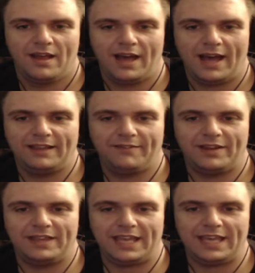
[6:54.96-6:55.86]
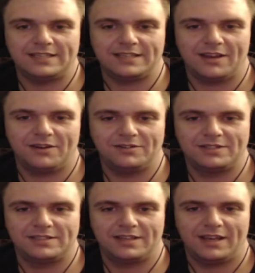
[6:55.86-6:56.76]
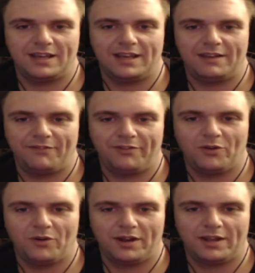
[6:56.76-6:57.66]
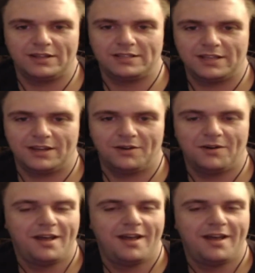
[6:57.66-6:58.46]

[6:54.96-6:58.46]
I live on the East Coast in Florida, so